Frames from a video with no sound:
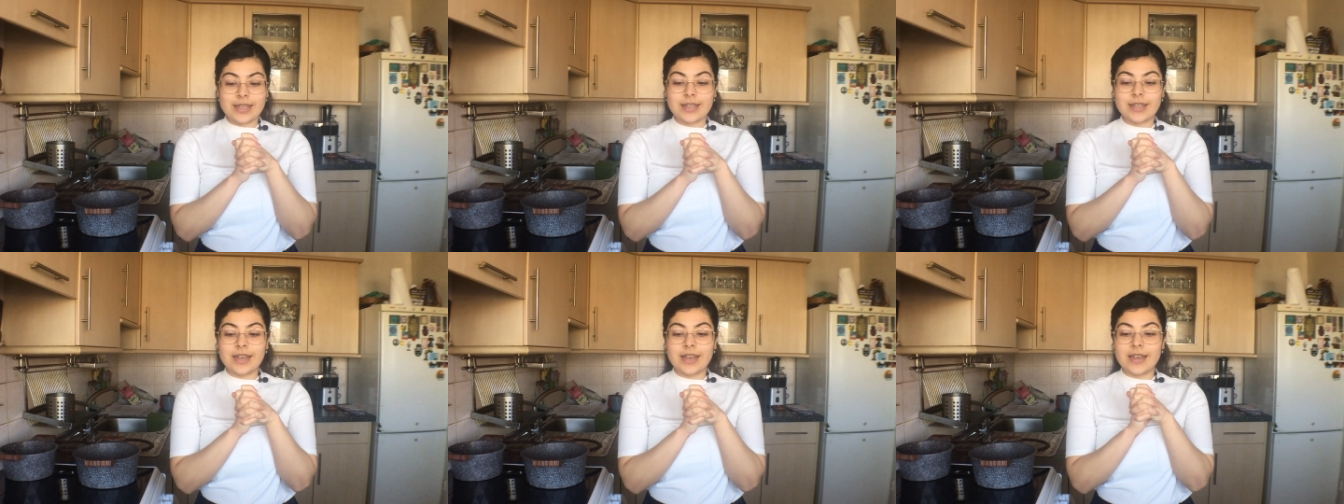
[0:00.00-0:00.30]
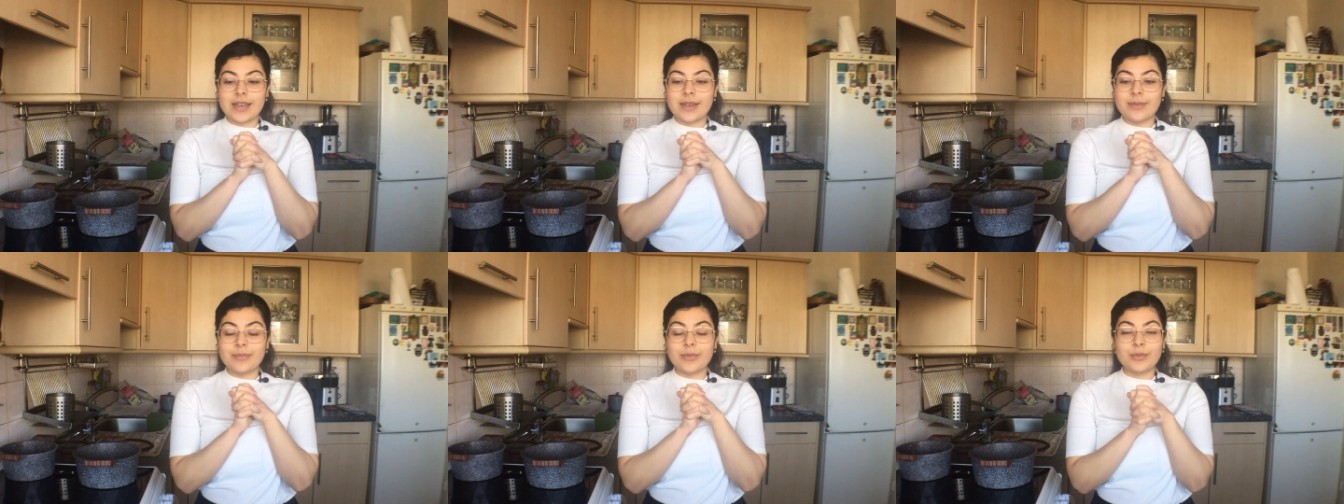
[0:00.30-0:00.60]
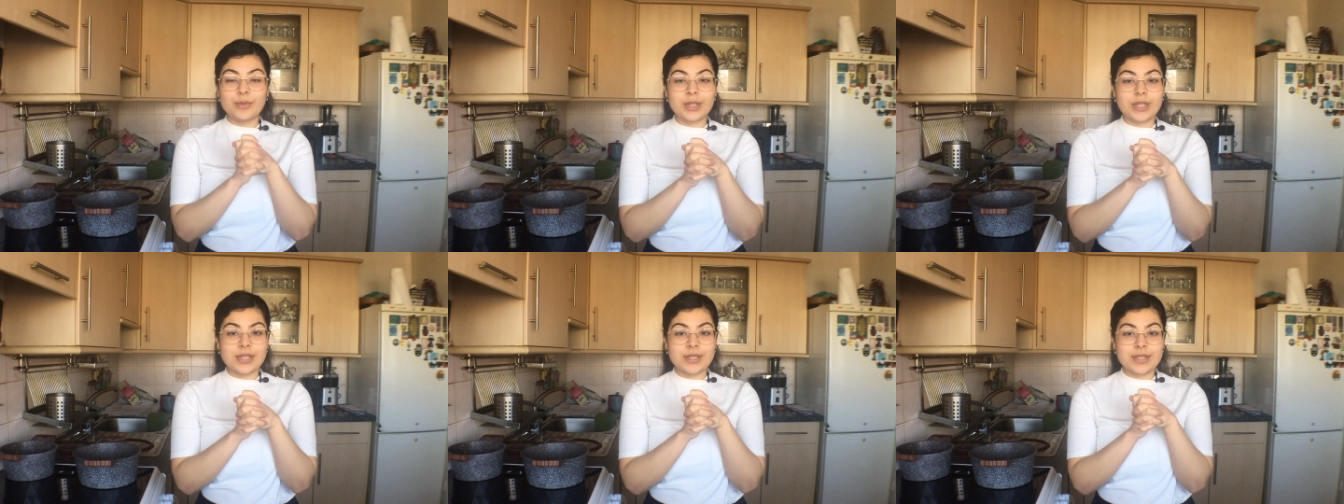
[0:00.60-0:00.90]
I
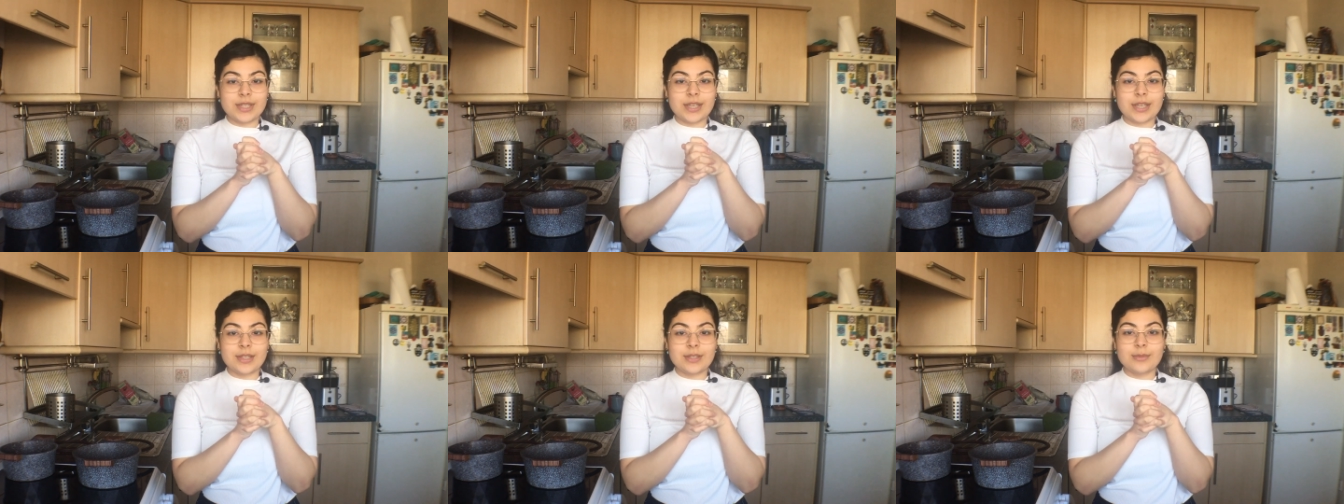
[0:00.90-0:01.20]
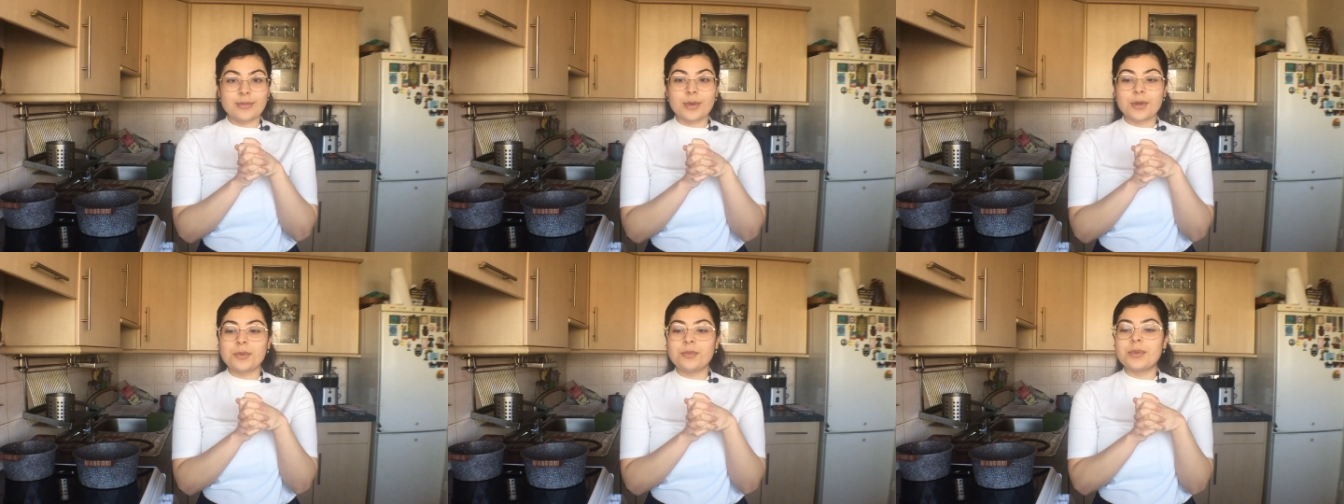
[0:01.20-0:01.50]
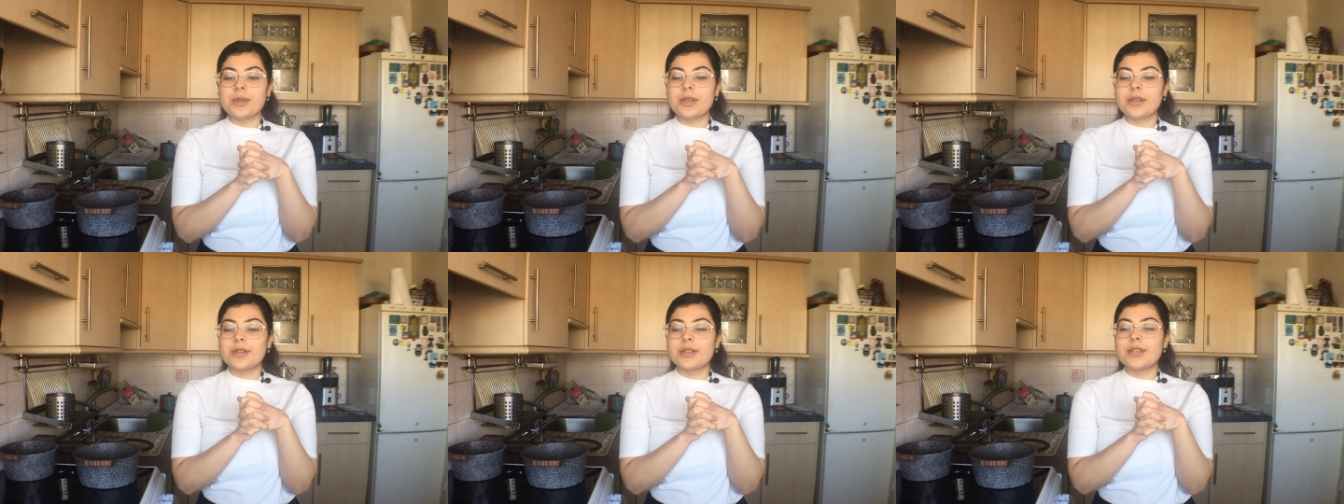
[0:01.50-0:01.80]
am really excited
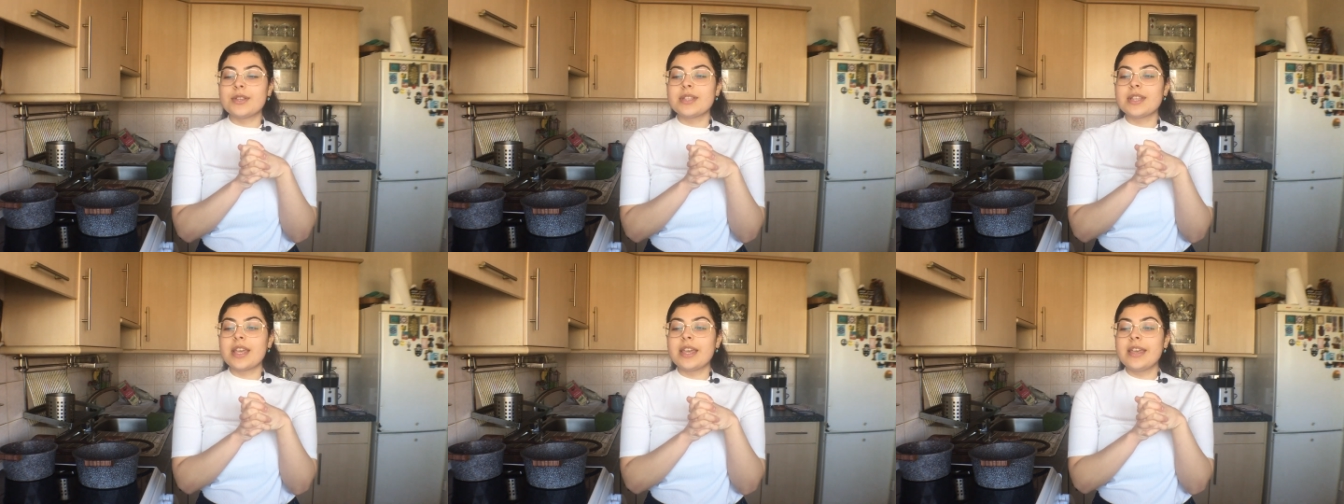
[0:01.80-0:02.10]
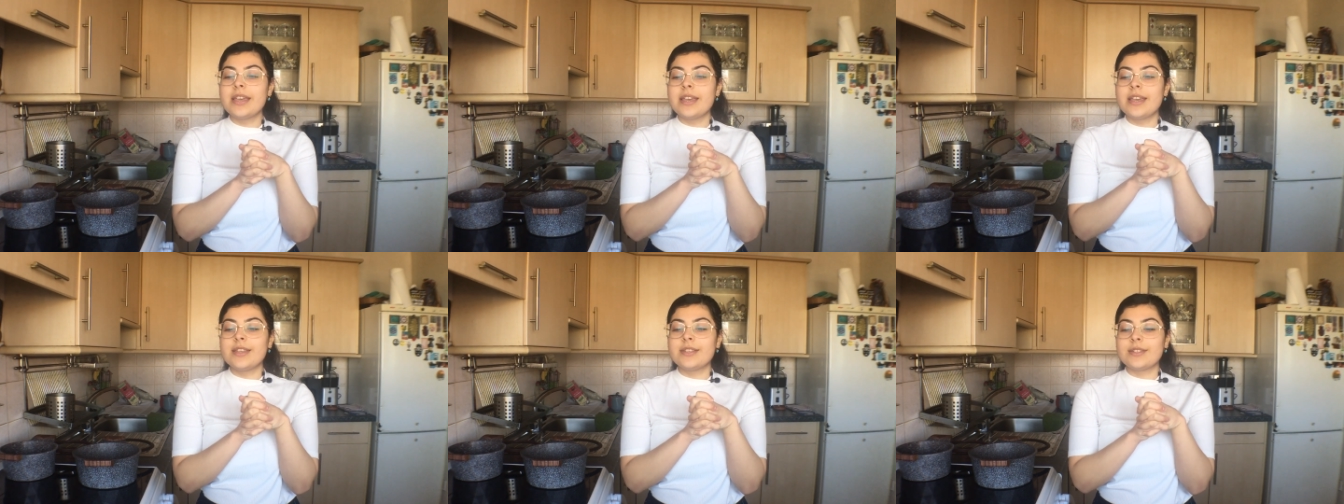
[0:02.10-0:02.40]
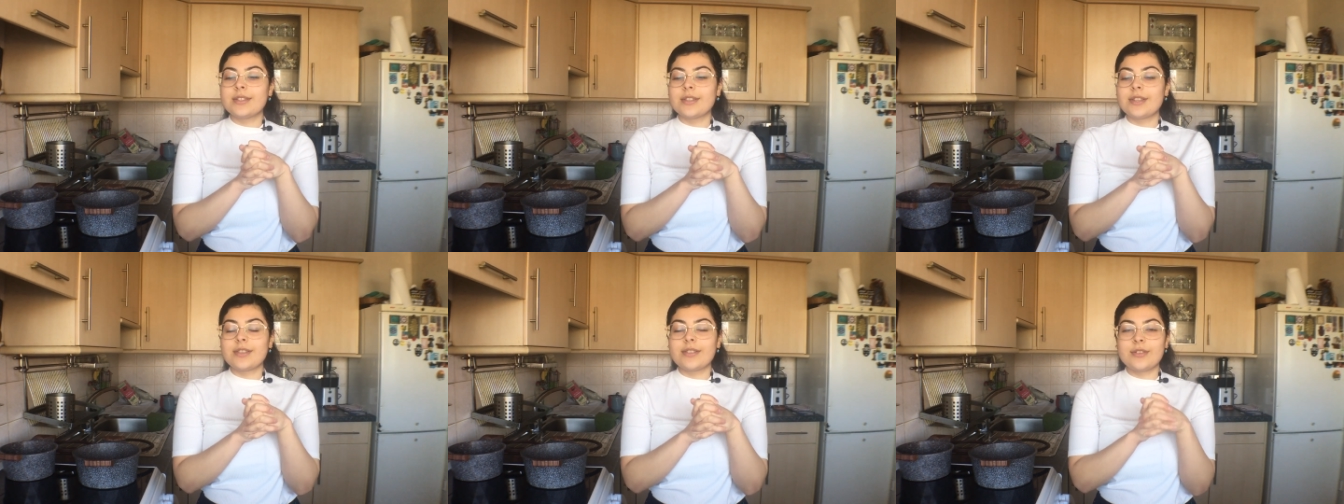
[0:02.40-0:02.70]
about because
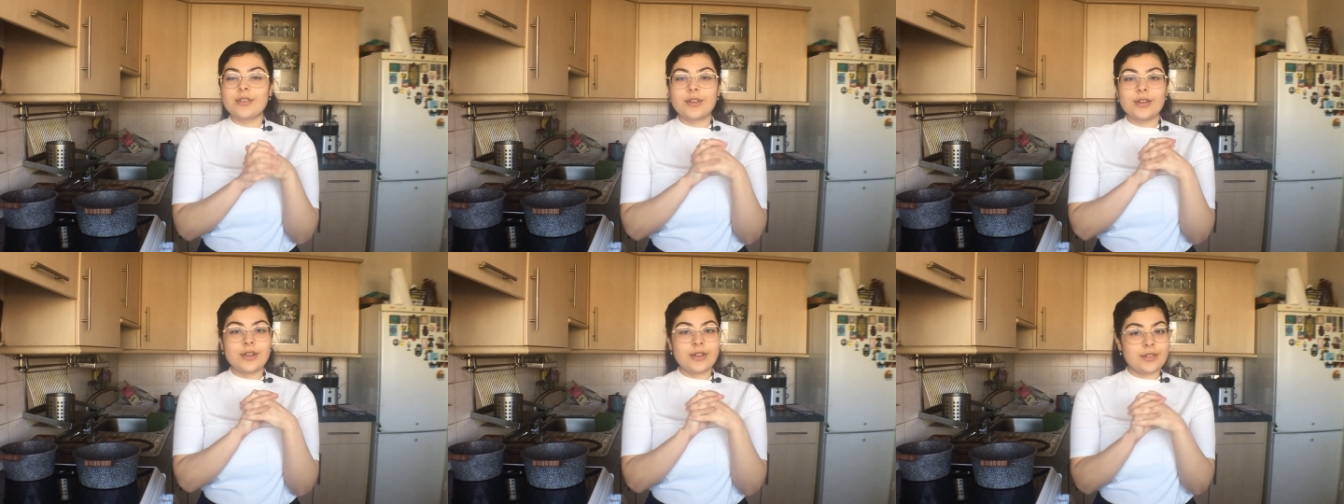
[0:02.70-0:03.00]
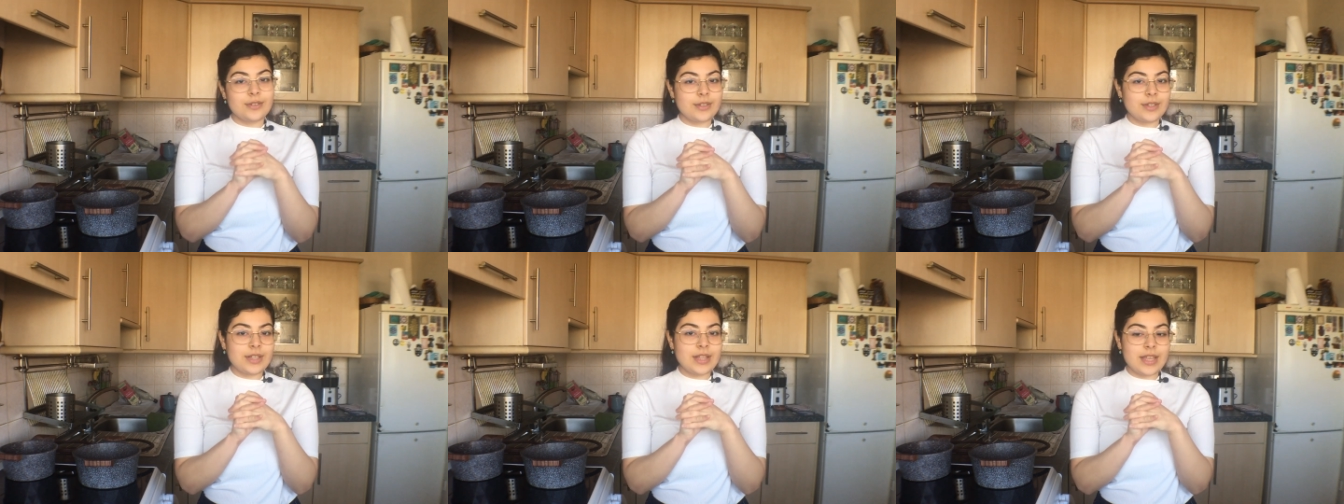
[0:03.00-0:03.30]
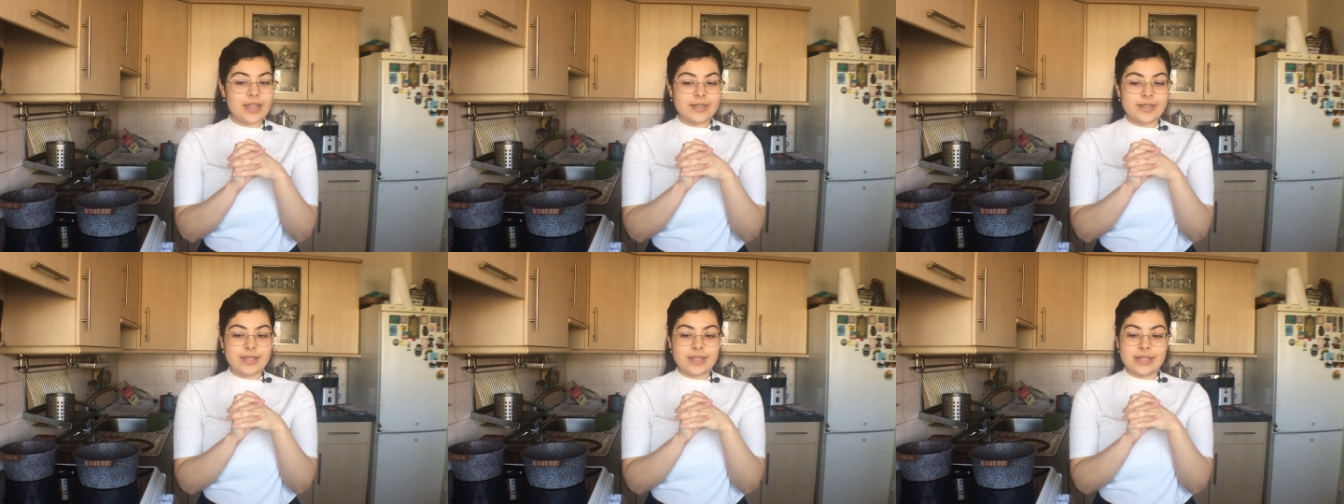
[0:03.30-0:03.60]
it's another
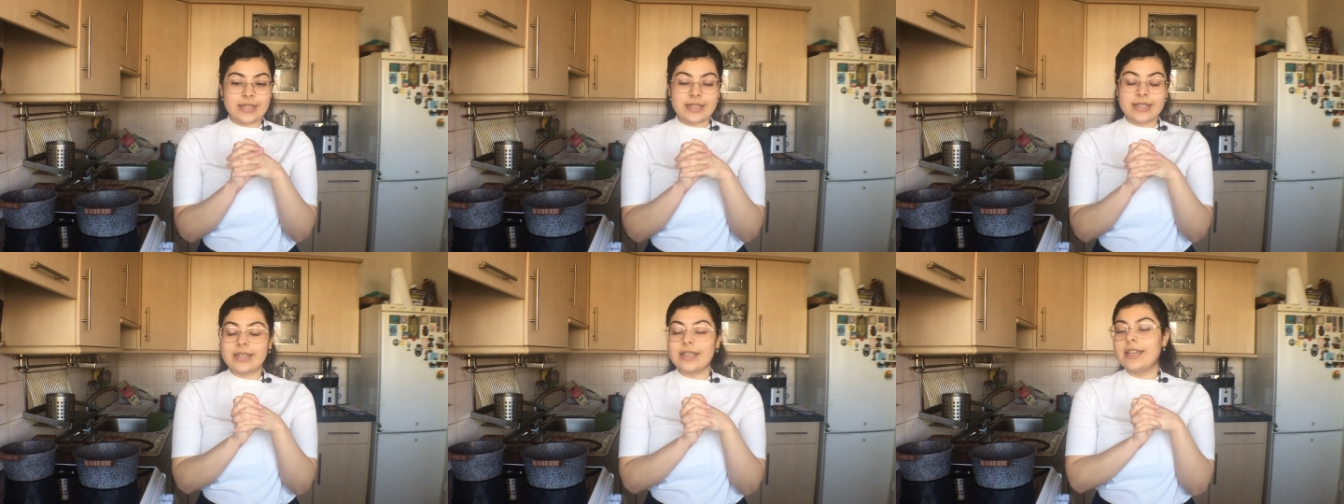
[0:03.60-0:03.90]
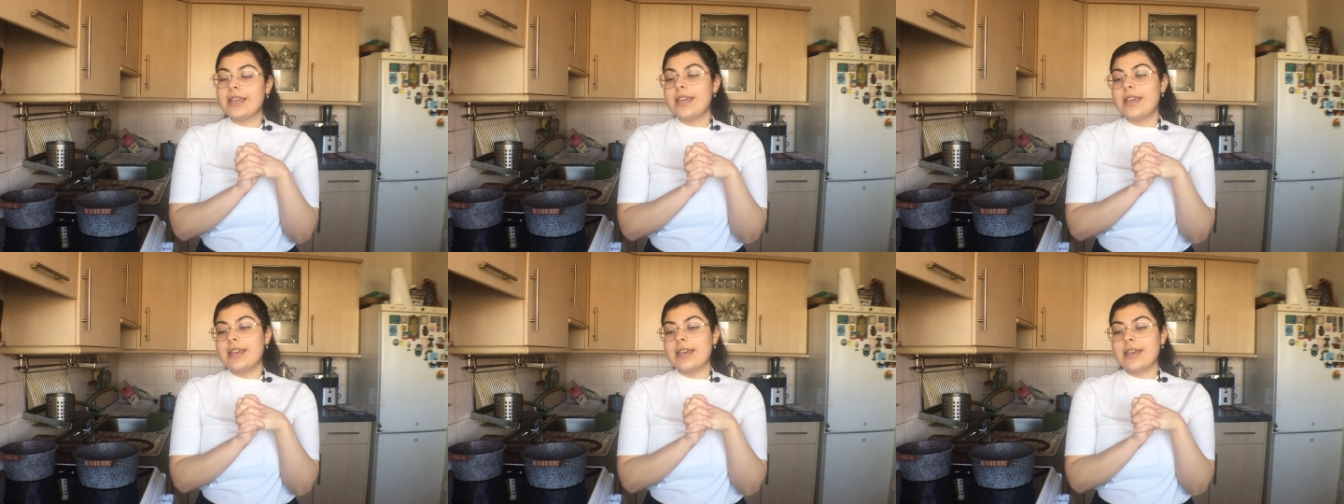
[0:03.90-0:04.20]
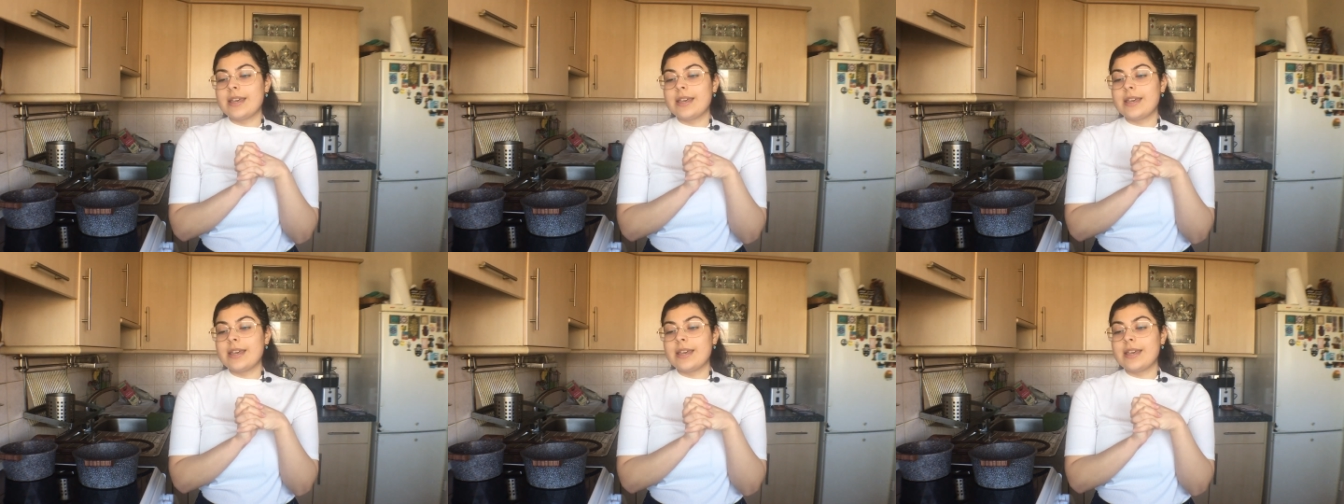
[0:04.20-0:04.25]
classic